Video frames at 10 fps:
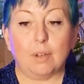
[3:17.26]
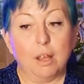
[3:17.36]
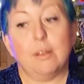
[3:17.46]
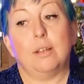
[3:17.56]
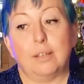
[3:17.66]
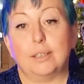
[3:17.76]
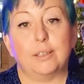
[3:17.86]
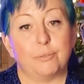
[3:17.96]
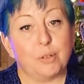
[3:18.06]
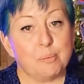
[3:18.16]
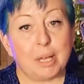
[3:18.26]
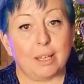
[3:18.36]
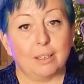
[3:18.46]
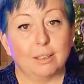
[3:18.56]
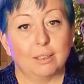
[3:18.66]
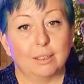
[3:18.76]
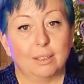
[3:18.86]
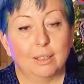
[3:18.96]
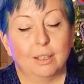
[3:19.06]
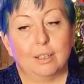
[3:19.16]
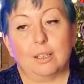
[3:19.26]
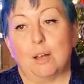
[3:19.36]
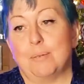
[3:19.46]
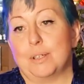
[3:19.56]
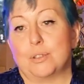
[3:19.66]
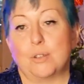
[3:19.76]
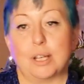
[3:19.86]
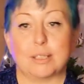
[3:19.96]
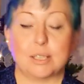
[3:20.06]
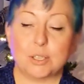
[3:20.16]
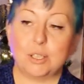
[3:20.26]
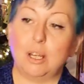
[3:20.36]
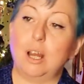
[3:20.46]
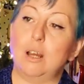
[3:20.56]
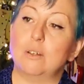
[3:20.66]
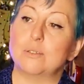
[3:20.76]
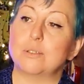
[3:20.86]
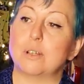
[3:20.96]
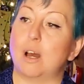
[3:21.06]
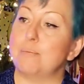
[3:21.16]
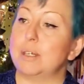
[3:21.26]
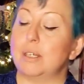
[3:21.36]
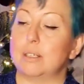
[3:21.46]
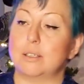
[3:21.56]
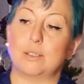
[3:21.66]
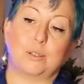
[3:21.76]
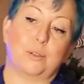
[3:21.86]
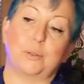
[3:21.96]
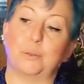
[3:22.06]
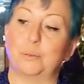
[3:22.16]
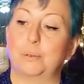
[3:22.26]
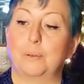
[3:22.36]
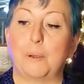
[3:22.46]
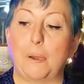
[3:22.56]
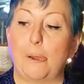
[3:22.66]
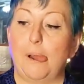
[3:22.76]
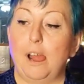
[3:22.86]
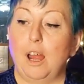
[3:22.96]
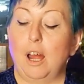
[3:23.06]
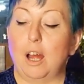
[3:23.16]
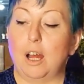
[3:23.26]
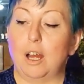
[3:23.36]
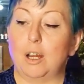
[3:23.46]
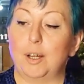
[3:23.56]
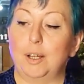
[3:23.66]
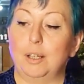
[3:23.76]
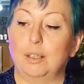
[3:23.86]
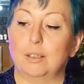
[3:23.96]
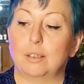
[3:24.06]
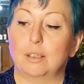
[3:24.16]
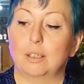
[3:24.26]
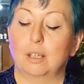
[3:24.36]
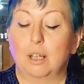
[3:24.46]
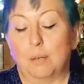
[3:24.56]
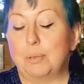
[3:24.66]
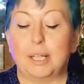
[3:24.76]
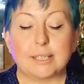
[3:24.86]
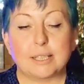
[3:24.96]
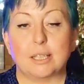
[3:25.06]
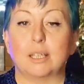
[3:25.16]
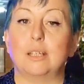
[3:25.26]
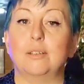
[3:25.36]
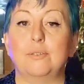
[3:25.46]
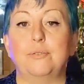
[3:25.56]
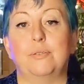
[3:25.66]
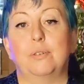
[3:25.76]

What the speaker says: And that they did for me. They got me into transition house, got me into a place to live,